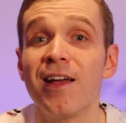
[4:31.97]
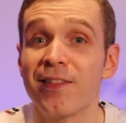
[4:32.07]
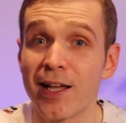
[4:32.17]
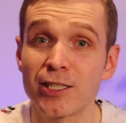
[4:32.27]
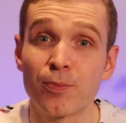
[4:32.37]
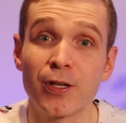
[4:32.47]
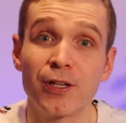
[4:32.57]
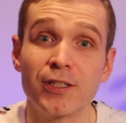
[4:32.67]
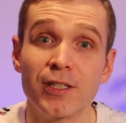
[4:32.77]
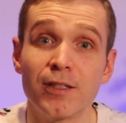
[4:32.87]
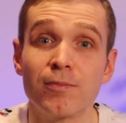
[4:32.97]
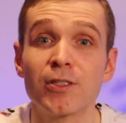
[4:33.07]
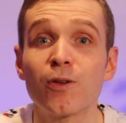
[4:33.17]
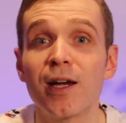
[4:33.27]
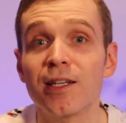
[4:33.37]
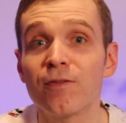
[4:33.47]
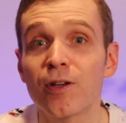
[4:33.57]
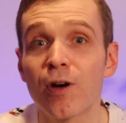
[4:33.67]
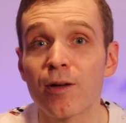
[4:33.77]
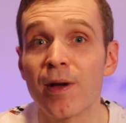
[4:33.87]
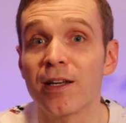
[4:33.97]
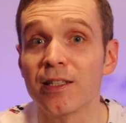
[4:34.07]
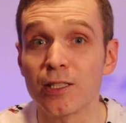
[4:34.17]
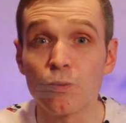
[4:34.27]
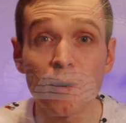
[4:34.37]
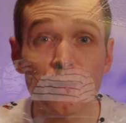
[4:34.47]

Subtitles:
that's a pretty good deal. So I definitely recommend at least one